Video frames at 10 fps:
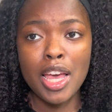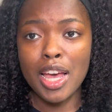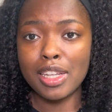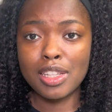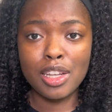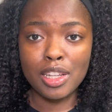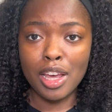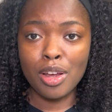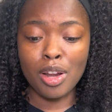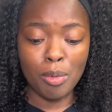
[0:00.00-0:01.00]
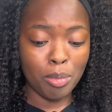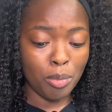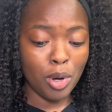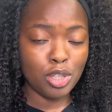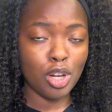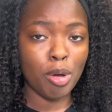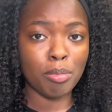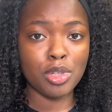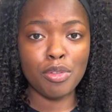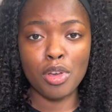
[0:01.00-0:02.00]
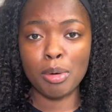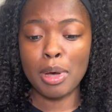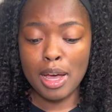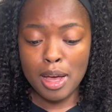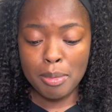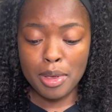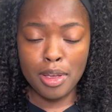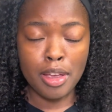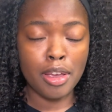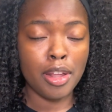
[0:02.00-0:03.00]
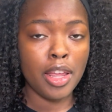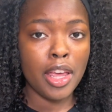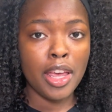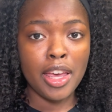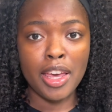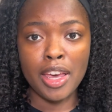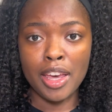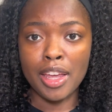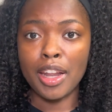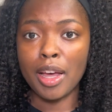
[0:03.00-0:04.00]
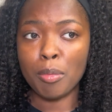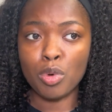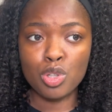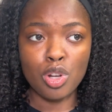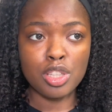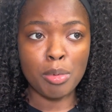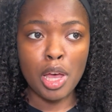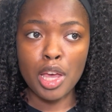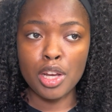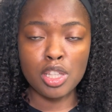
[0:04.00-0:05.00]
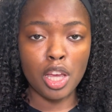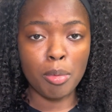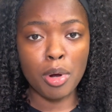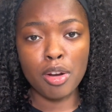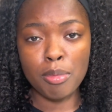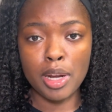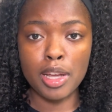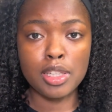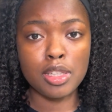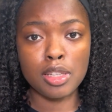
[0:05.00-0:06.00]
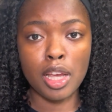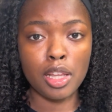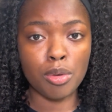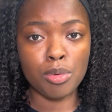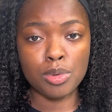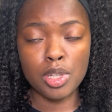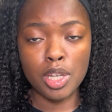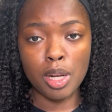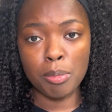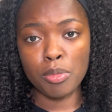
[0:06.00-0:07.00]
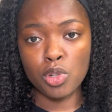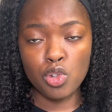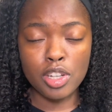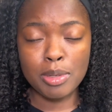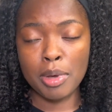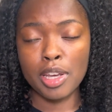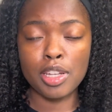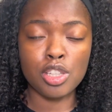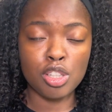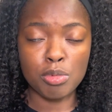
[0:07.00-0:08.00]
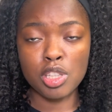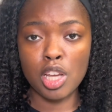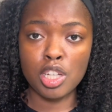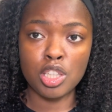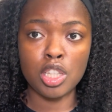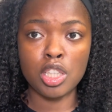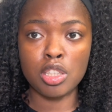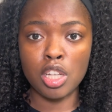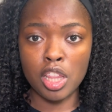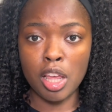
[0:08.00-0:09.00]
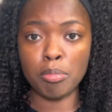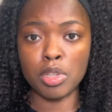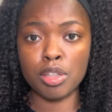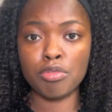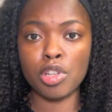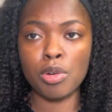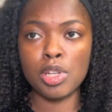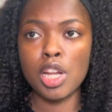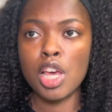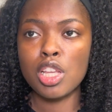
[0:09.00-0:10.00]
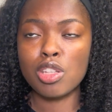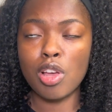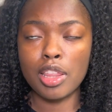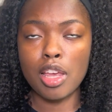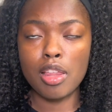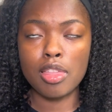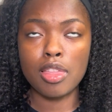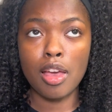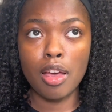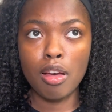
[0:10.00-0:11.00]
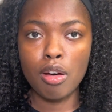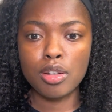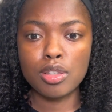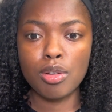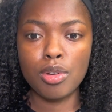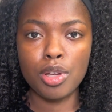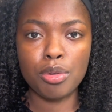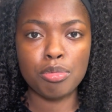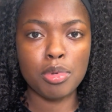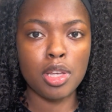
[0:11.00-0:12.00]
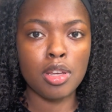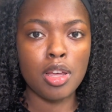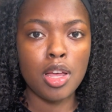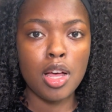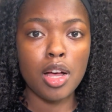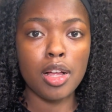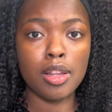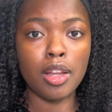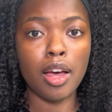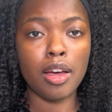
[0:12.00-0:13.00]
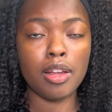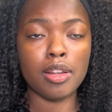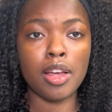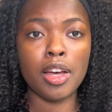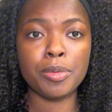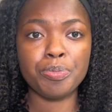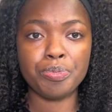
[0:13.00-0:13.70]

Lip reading: I sit down, I'm watching on TV on my iPad, and I'm moisturizing my hair. It's like a part of my nightly routine. I'm moisturizing my edges, massaging, getting that blood flowing. So I think that also helped me a lot.